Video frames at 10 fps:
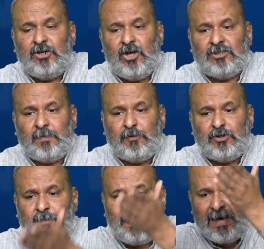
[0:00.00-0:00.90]
You are supposed
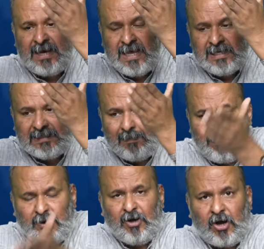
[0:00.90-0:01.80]
to pay some
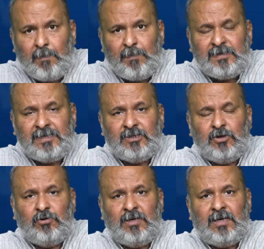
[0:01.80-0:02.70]
amount of
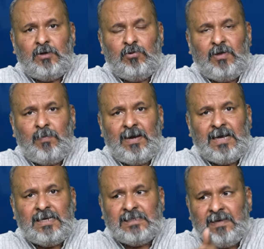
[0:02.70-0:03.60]
compensation to the
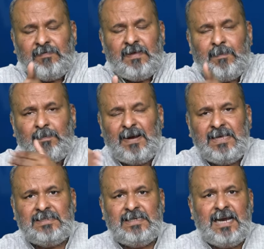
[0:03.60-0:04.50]
workers if the money
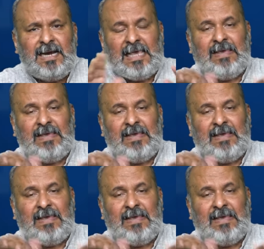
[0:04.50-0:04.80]
is delayed.